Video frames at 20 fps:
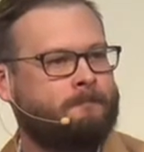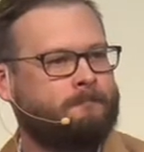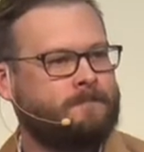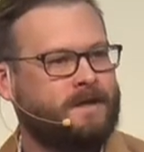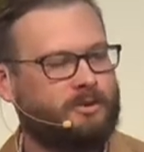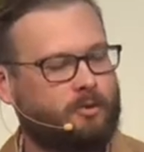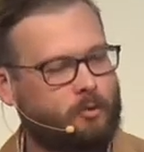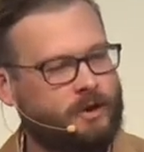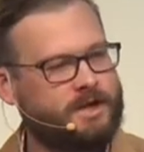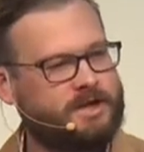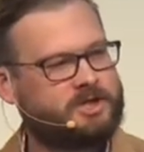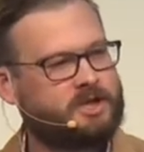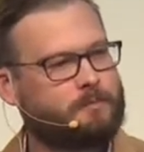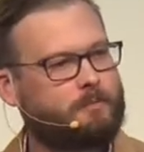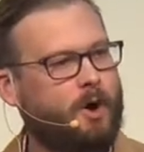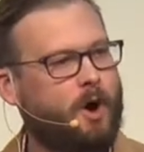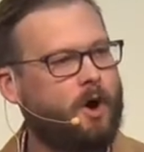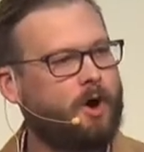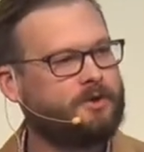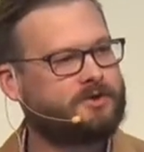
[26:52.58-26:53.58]
And the reason
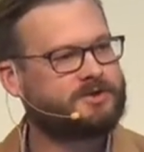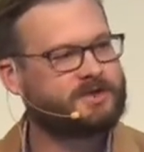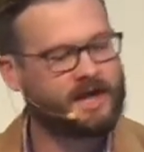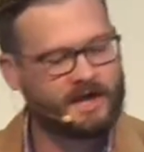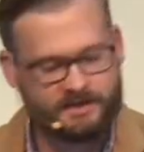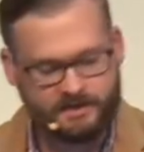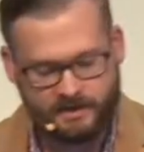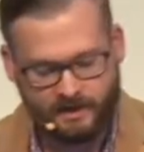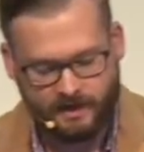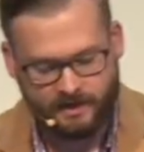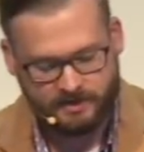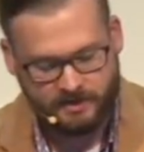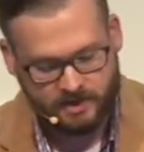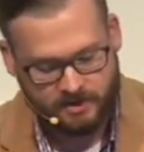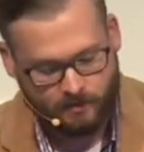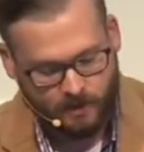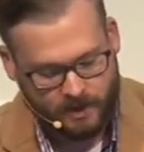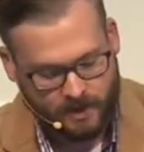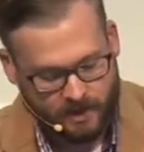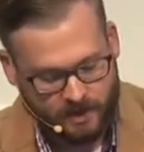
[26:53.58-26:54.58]
Paul says this is
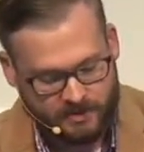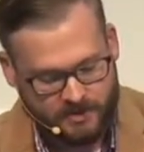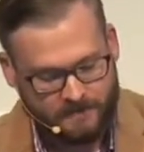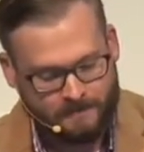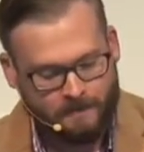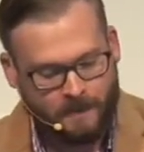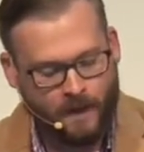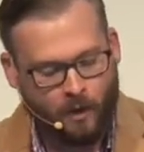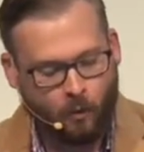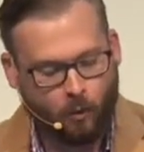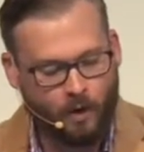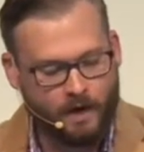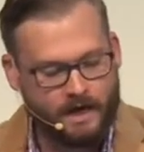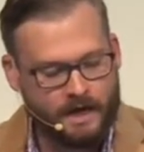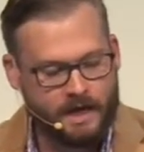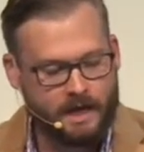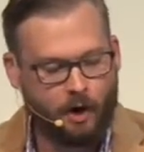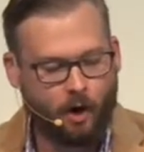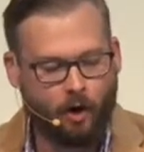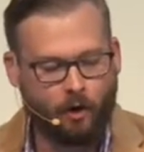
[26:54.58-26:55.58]
because
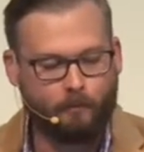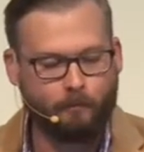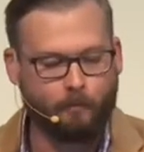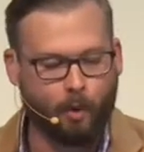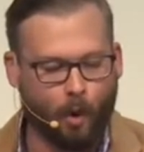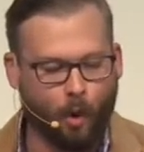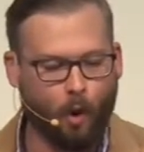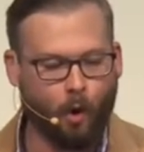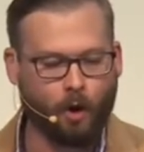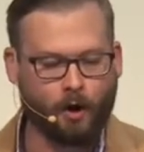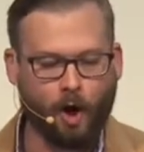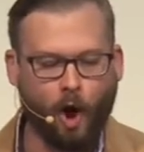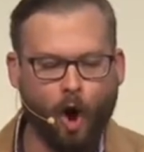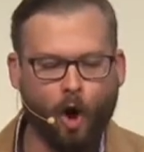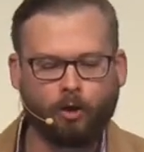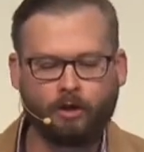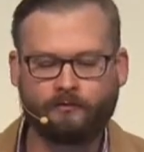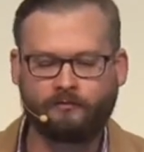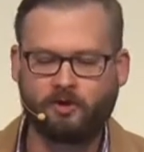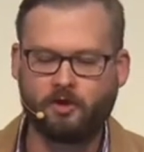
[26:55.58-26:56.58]
we are born,
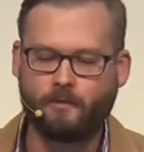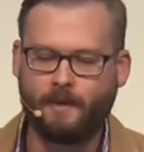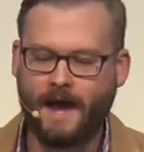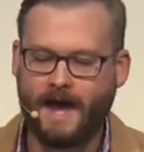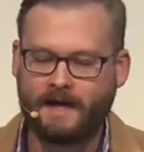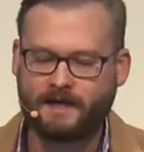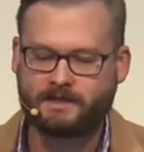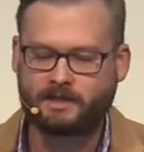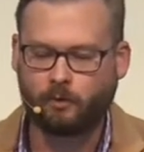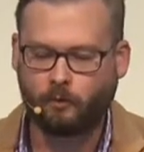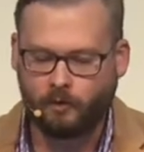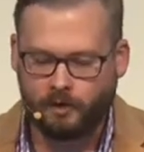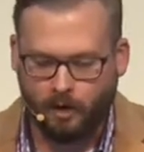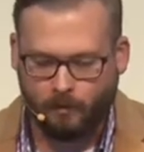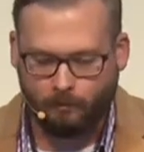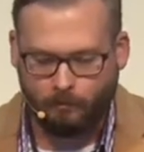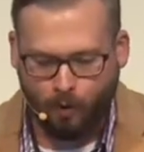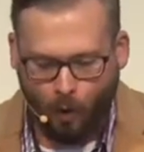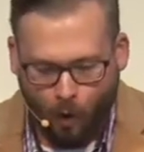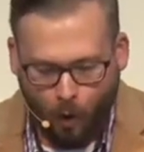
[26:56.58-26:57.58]
all of humanity, we are
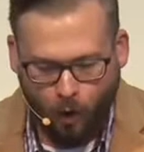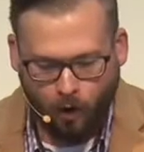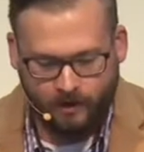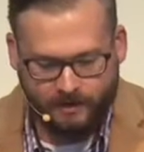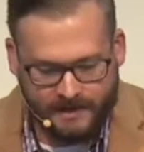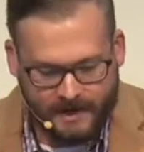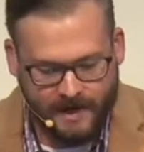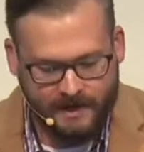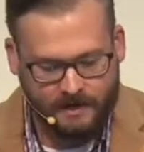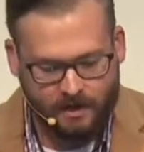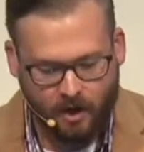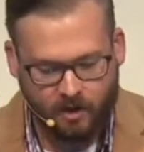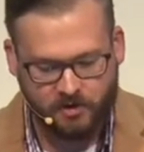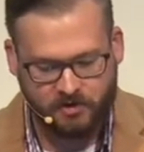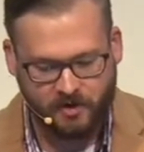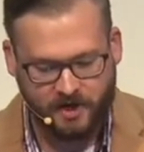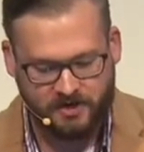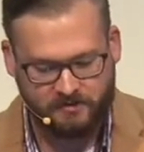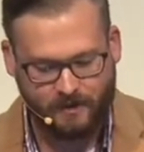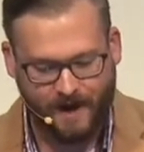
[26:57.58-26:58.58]
born dead in our
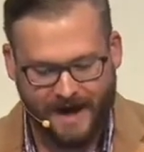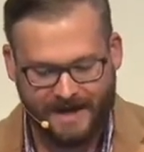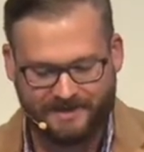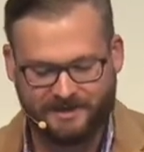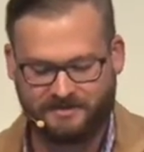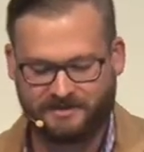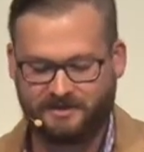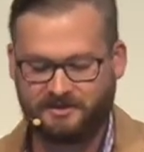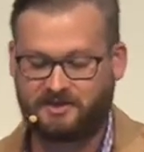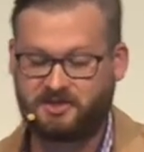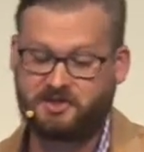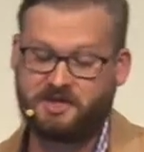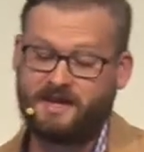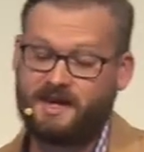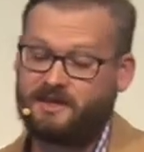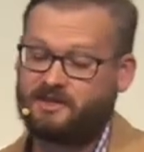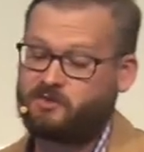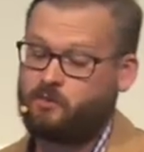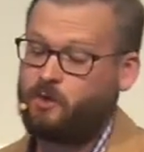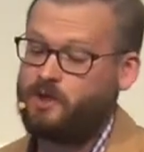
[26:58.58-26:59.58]
trespasses and
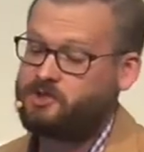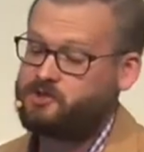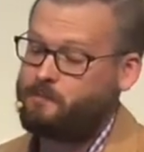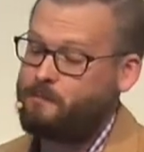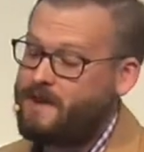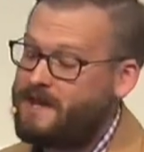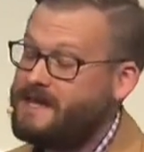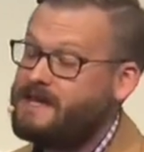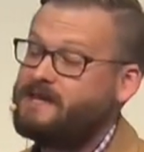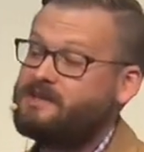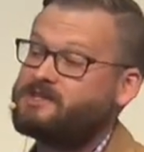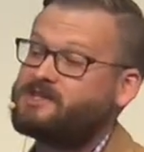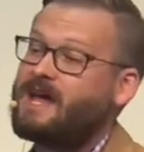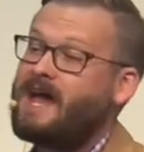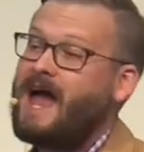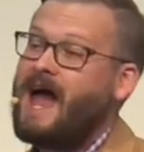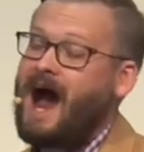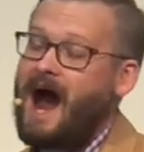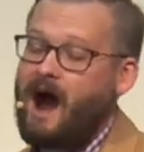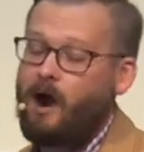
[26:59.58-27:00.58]
sins, which means
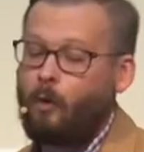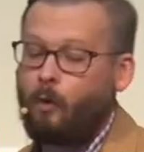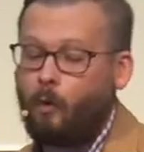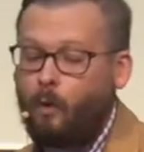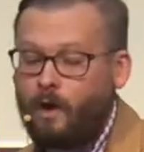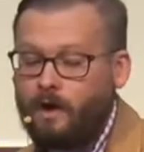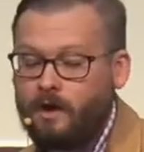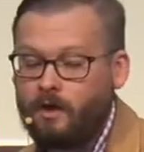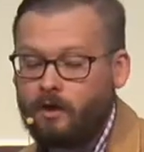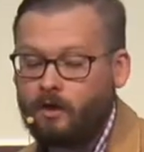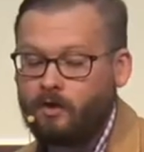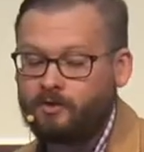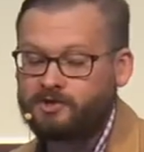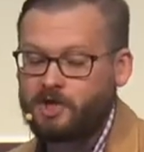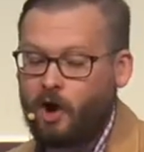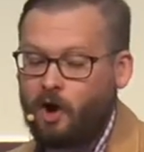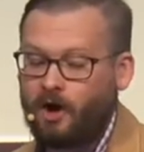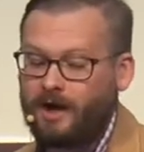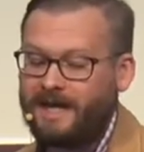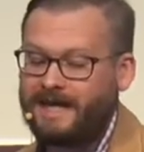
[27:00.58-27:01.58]
our wills
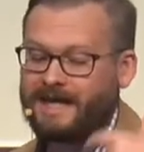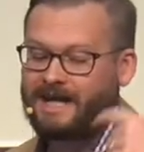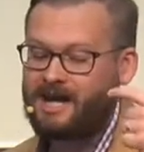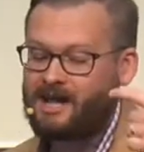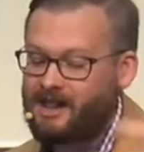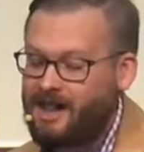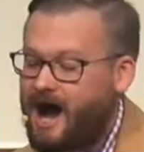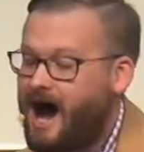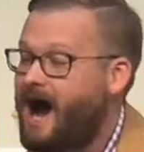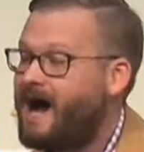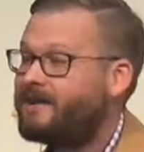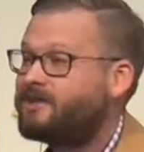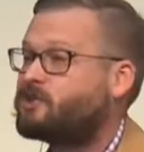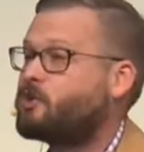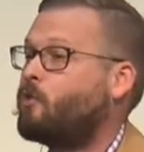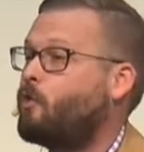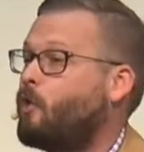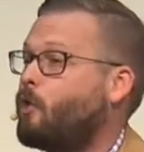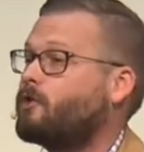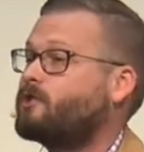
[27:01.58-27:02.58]
are inclined
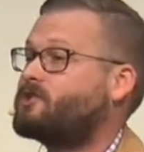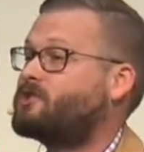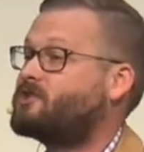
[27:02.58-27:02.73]
toward